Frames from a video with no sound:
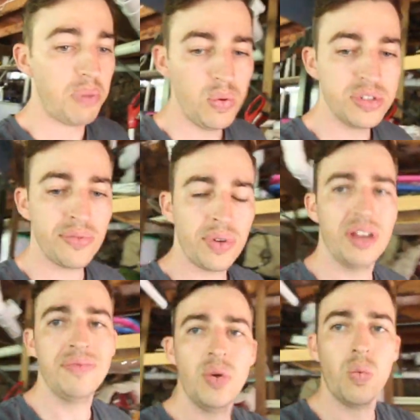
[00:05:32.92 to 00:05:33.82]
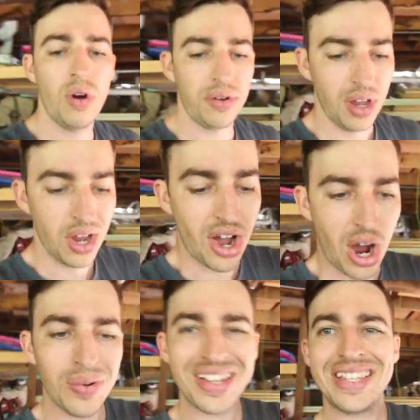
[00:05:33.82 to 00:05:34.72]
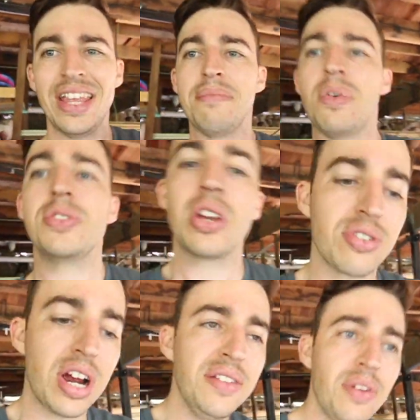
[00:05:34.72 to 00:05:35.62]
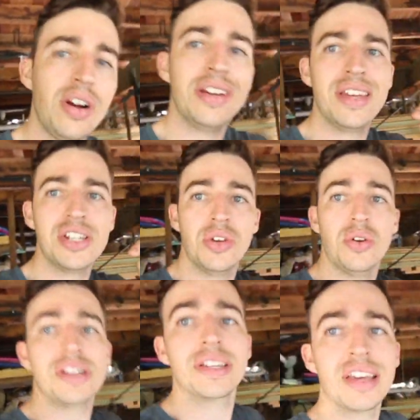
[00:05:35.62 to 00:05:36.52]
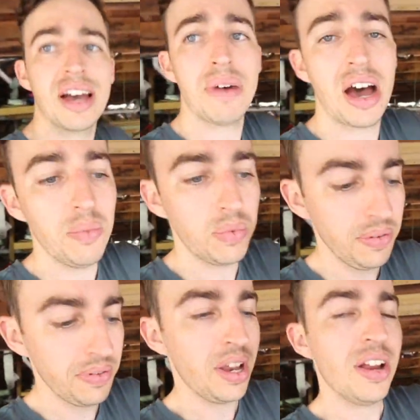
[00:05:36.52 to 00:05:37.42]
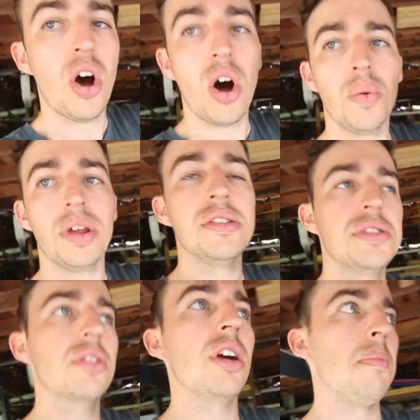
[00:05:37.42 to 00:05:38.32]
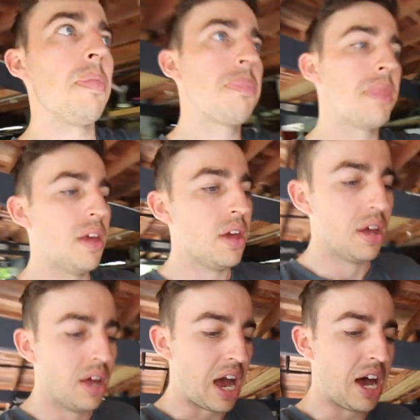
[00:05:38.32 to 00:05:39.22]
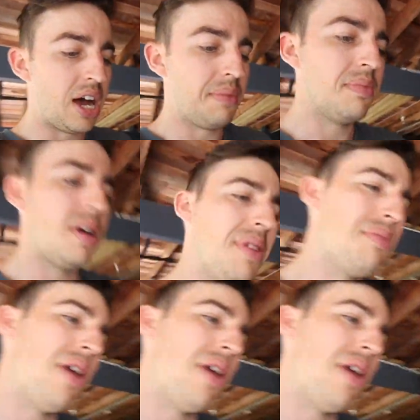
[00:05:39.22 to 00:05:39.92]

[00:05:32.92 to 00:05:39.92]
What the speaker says: build something if you want. I want to see the most creative ideas you guys can come up with on Instagram. I mean,